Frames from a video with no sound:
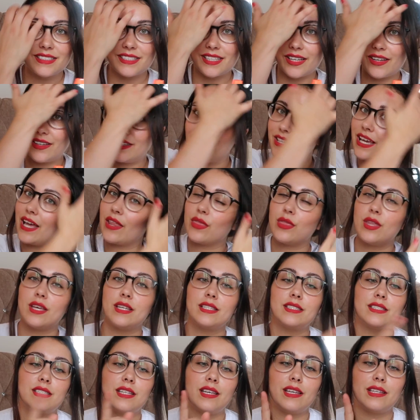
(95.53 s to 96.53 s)
So yeah,
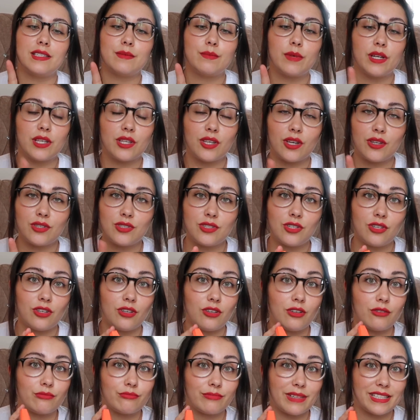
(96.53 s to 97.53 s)
this is my
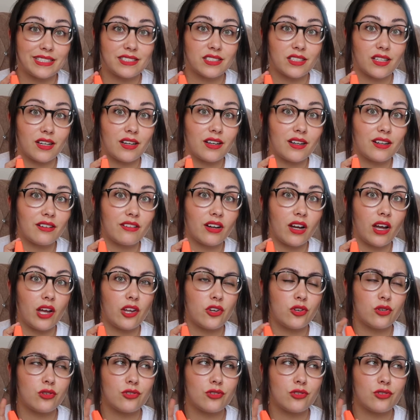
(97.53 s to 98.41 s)
go-to mascara,